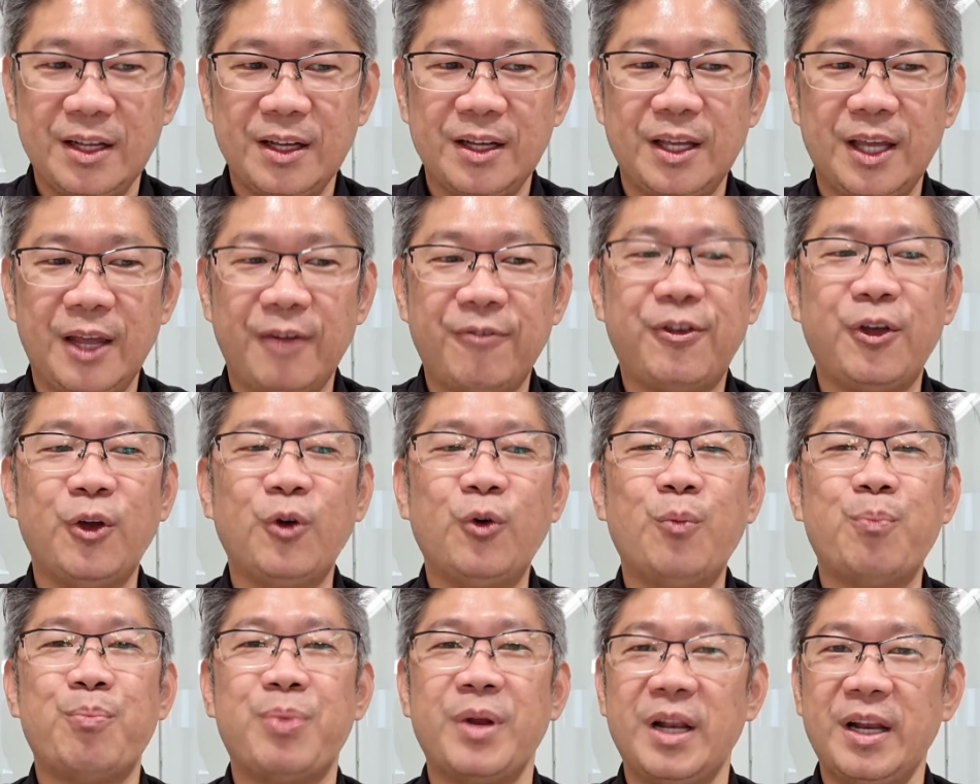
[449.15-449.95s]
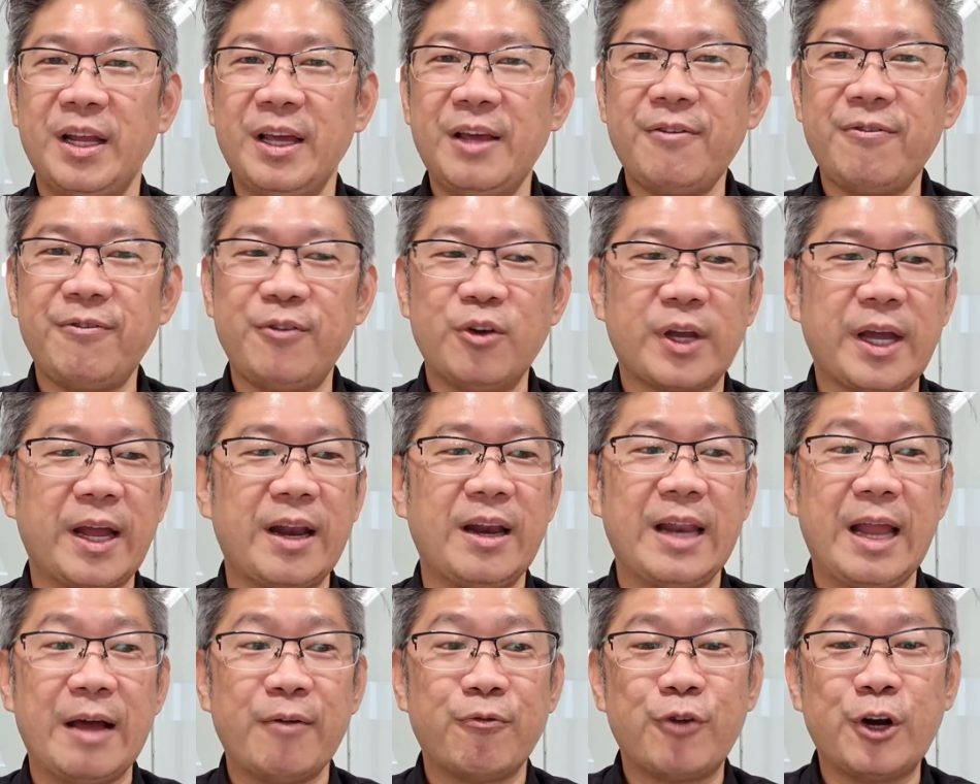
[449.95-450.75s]
If you believe you can
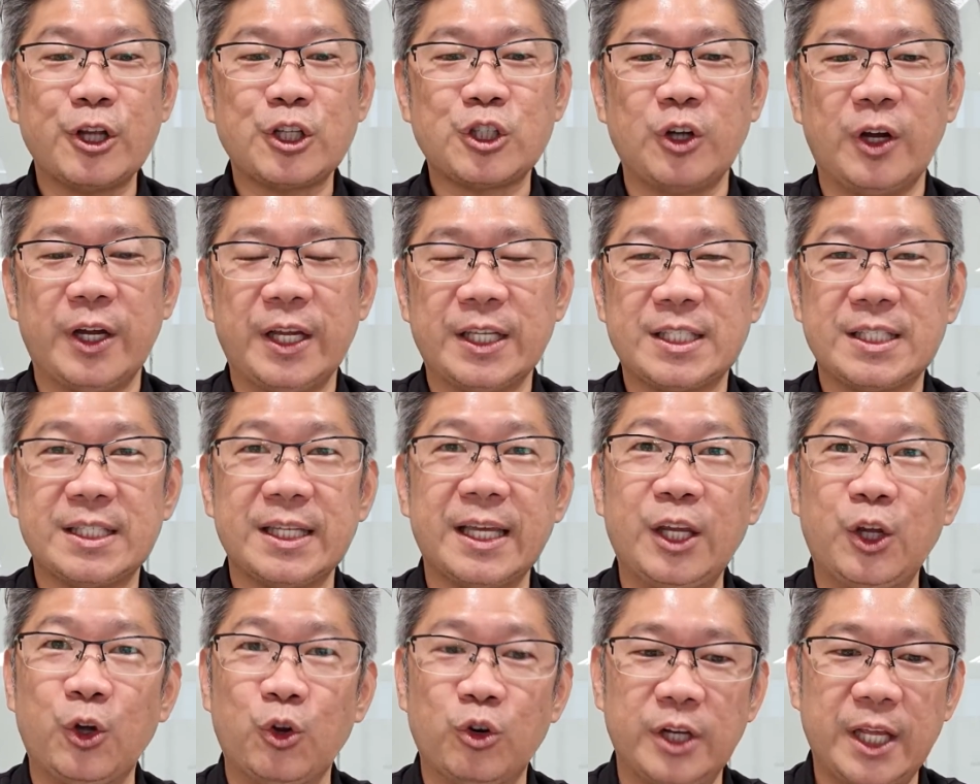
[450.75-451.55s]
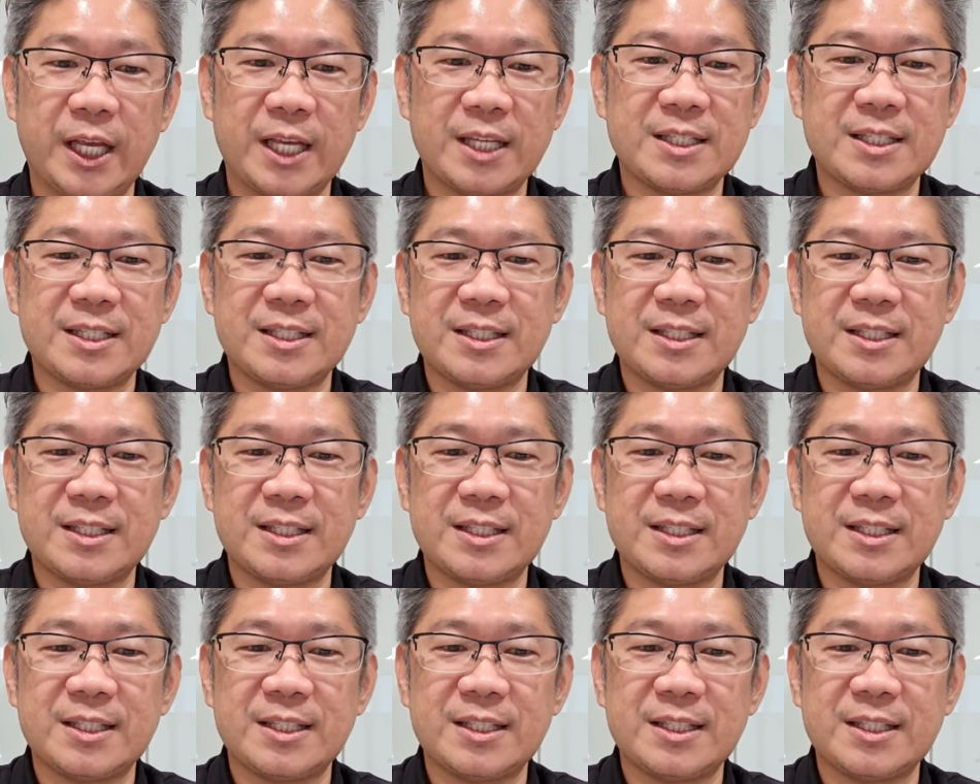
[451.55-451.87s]
leverage on its unique